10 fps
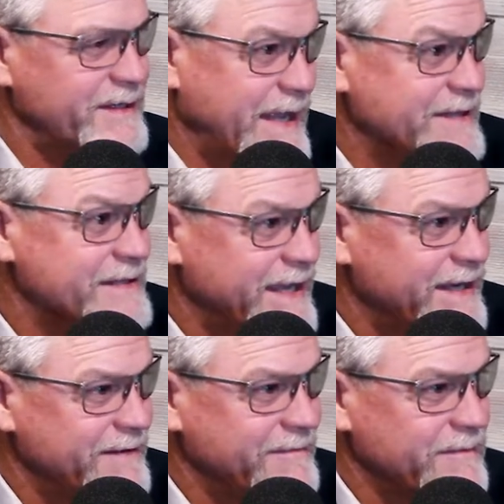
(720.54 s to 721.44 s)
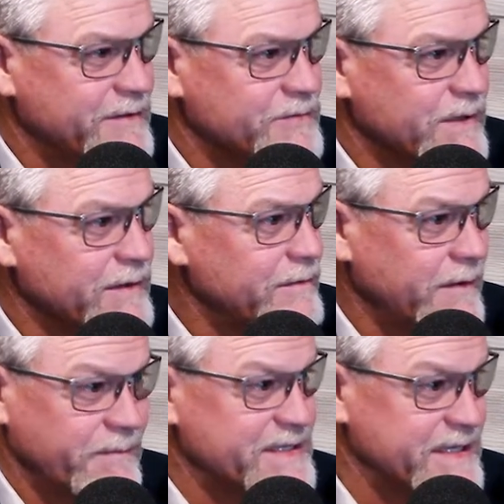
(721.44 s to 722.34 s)
has that as well? I
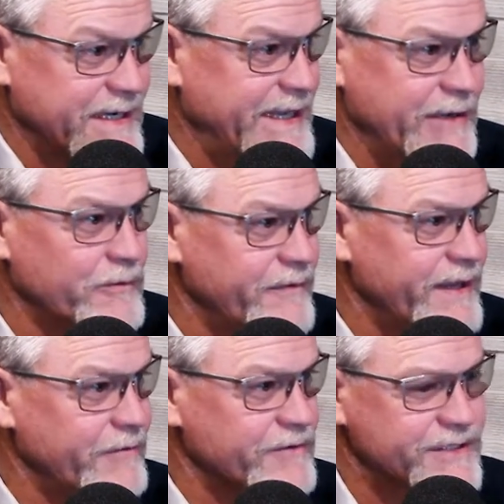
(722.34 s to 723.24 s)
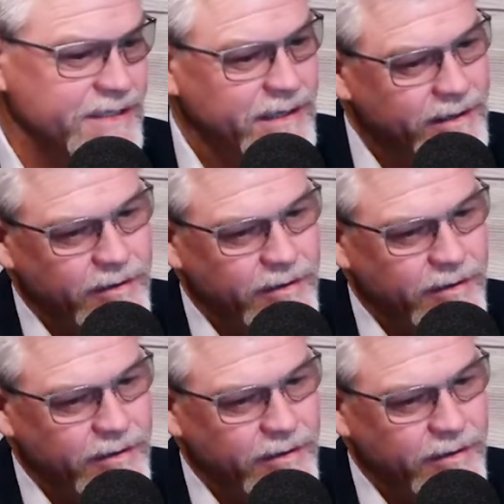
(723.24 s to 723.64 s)
mean, is it an equal thing or just